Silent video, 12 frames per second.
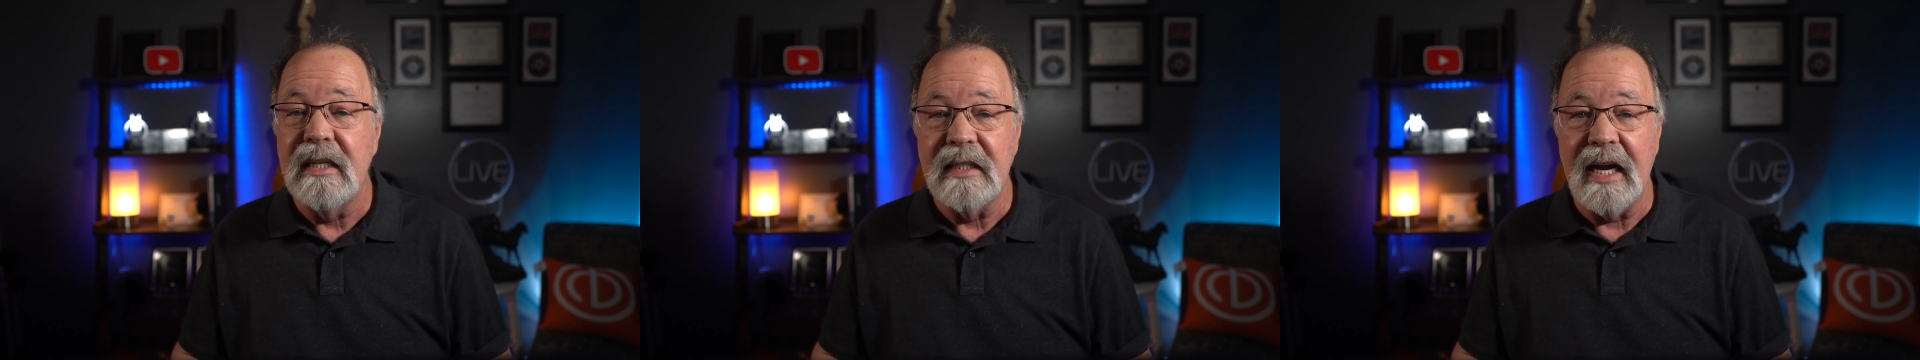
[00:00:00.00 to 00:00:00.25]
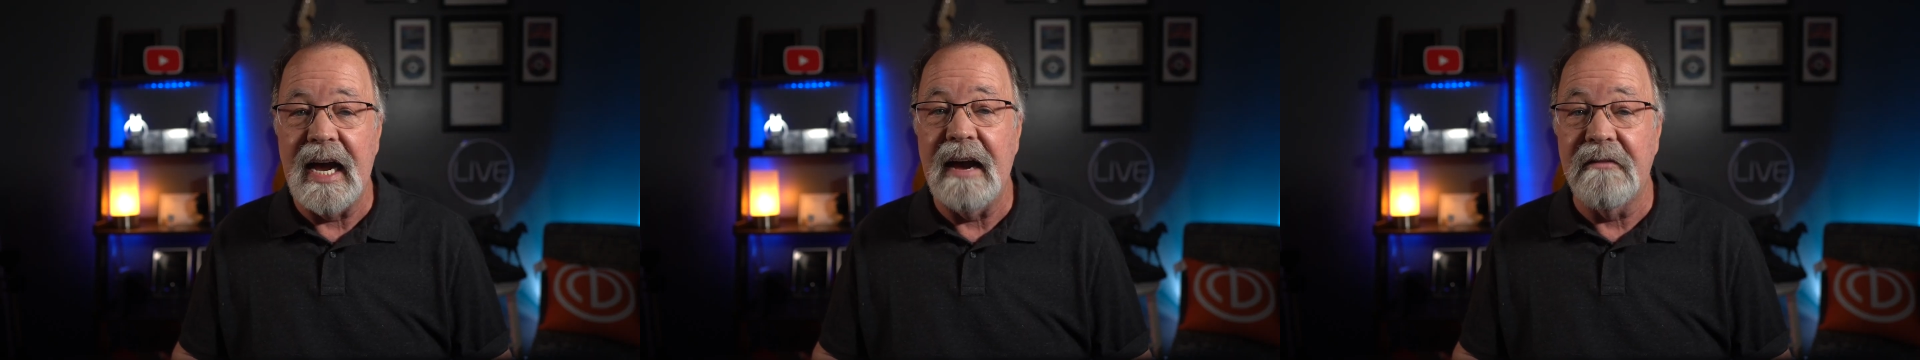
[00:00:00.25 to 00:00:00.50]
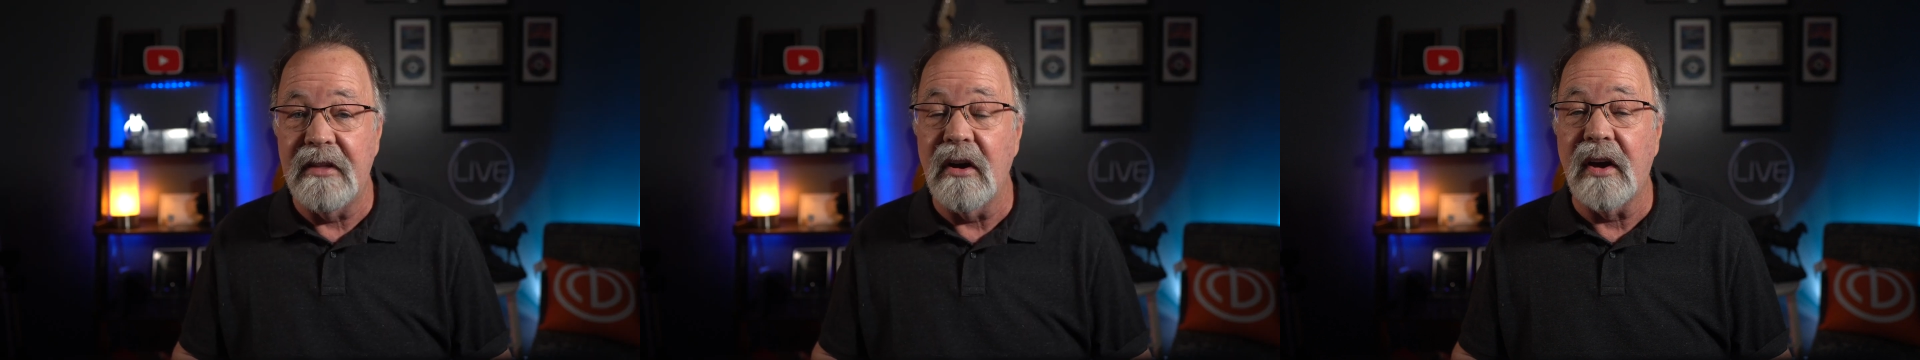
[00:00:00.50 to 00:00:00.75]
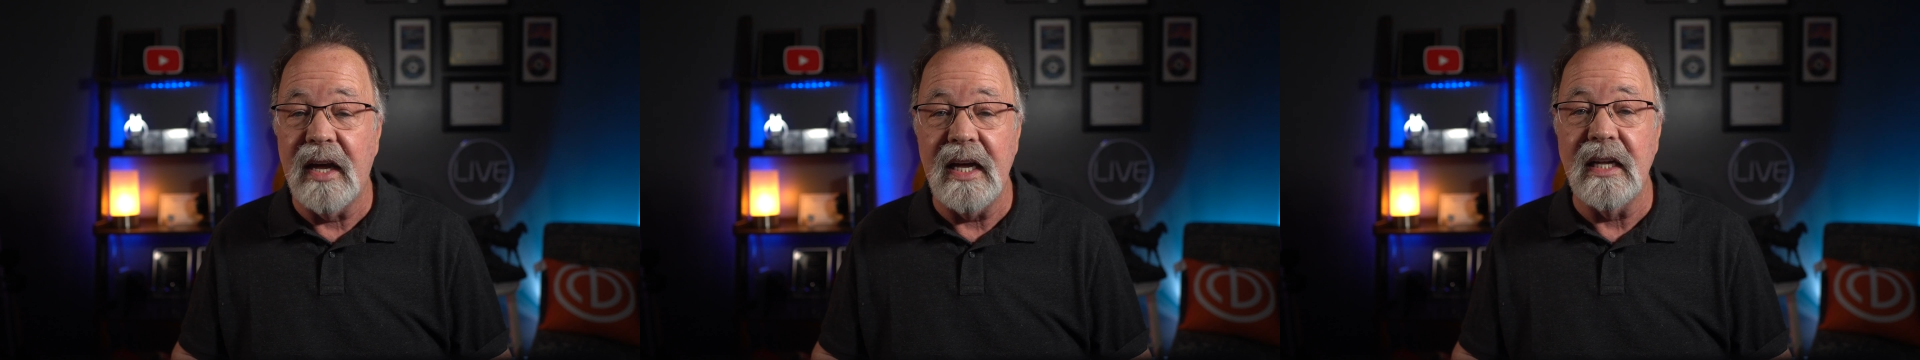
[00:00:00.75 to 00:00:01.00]
to have
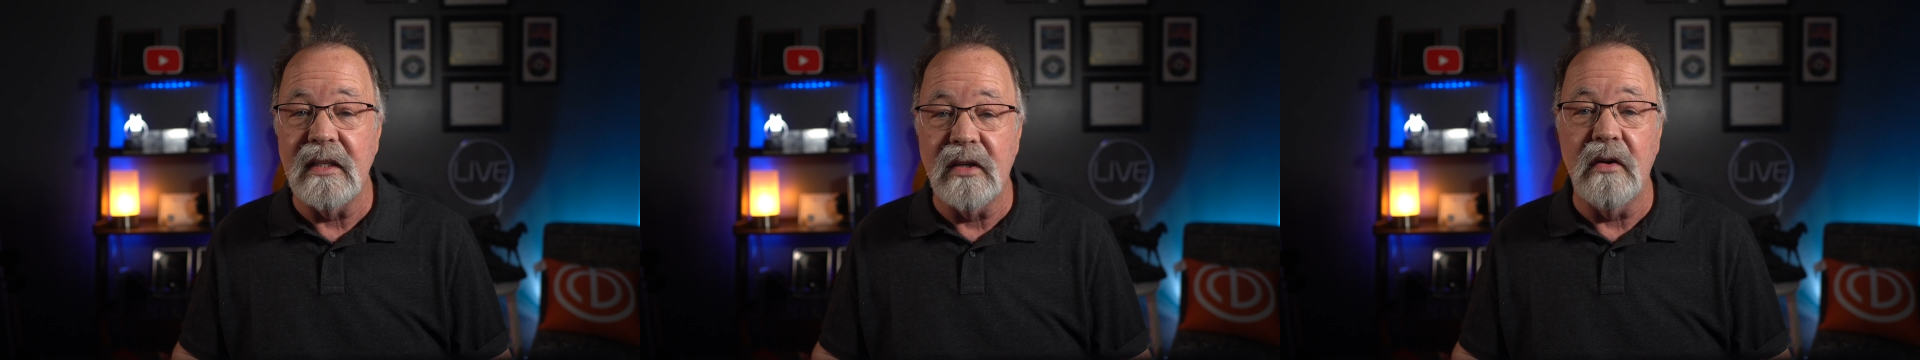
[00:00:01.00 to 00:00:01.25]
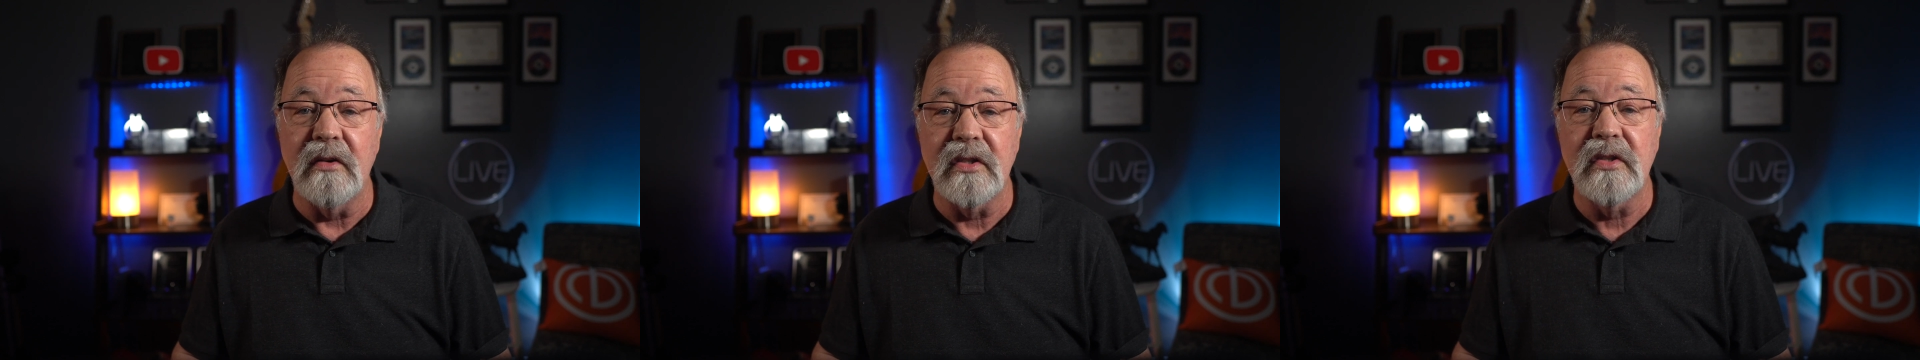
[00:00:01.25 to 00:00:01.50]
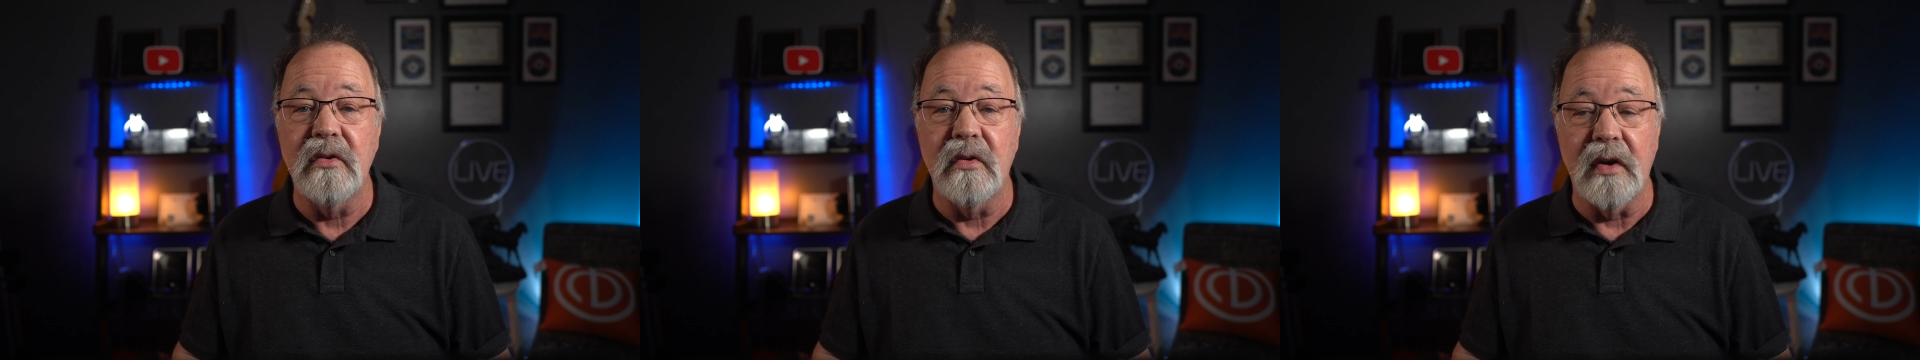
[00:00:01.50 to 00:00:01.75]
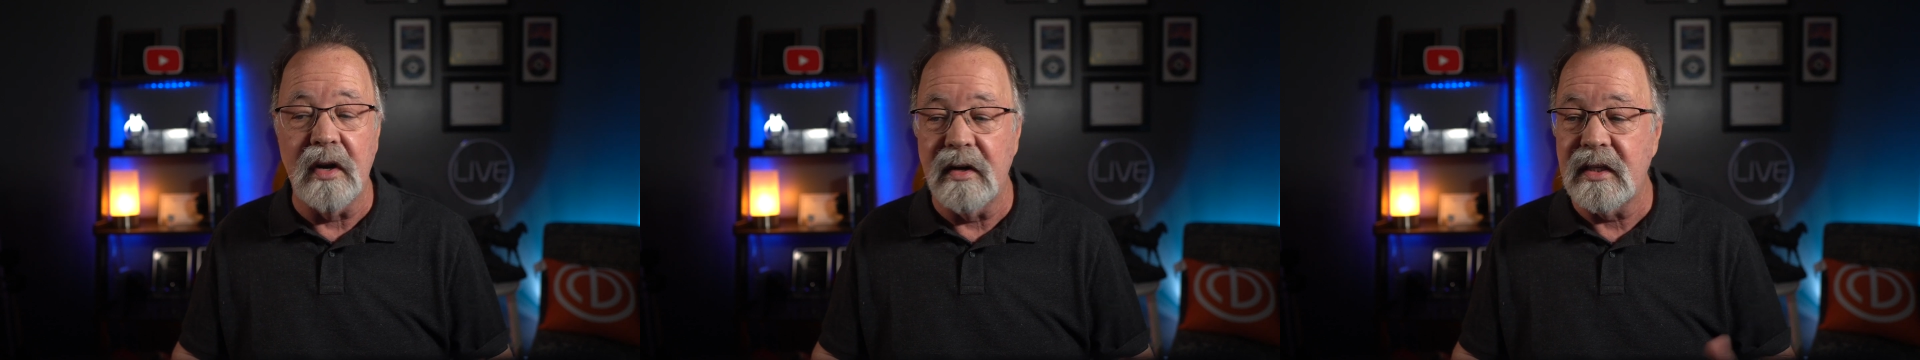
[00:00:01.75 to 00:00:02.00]
their kids go to school here.